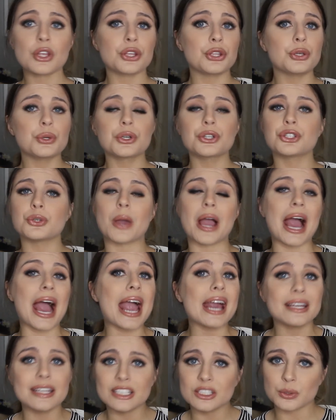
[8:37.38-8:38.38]
You could do
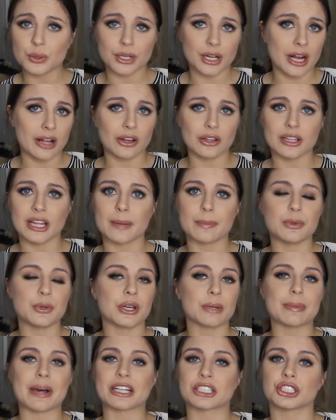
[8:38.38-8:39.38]
any sort of color lip. You
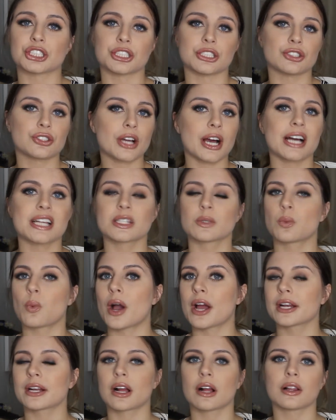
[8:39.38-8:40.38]
could match it to your dress,
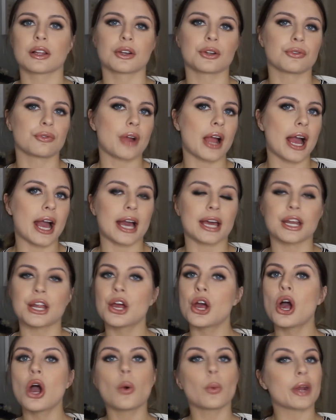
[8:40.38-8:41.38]
wine colored, red,
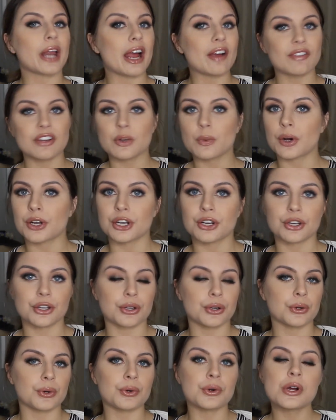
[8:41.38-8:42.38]
whatever you want to
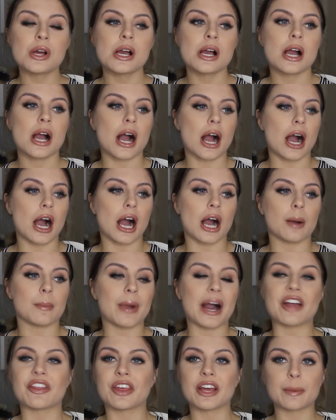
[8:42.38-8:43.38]
do.
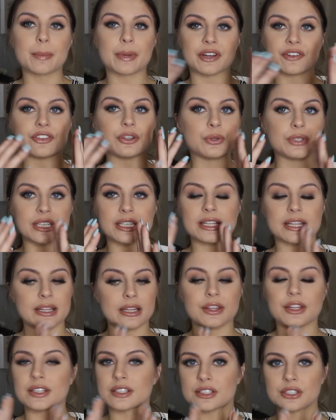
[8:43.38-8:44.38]
I think, but if you did
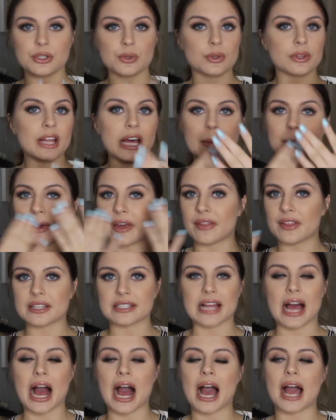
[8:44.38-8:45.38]
this nude lip in
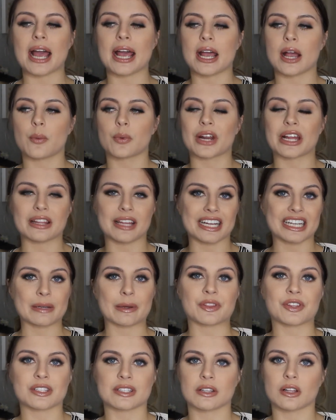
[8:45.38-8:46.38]
this eye, what I liked
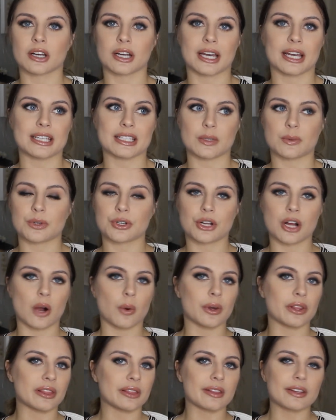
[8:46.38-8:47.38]
about this look is it would go
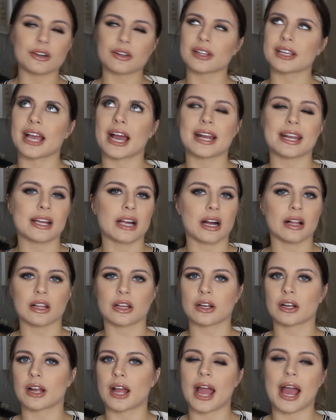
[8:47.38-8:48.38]
with literally any
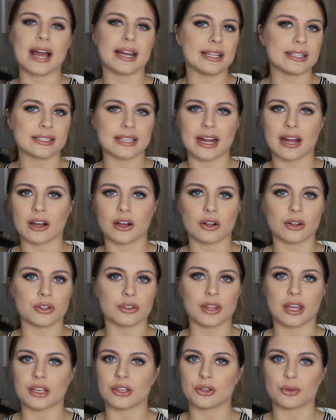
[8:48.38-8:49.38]
color, any style
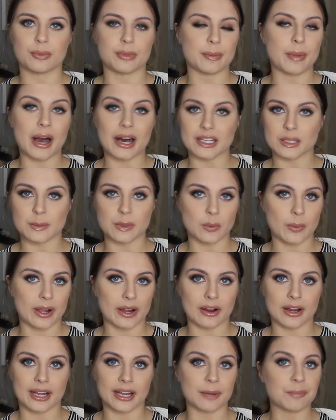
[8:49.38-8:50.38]
that you'd be possibly
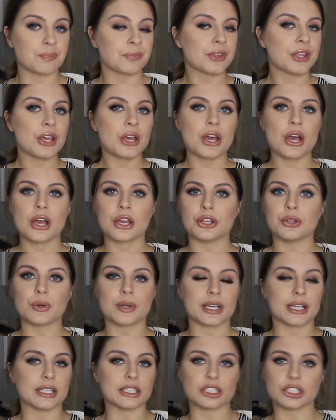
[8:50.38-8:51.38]
wearing. You
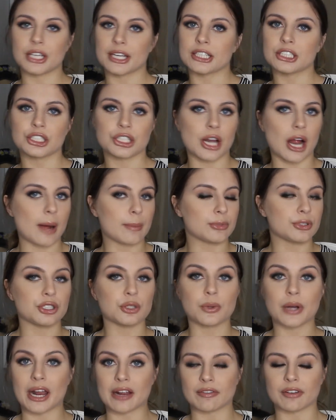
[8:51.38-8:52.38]
can change it up, do
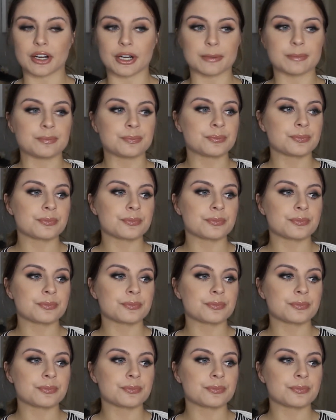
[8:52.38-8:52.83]
whatever.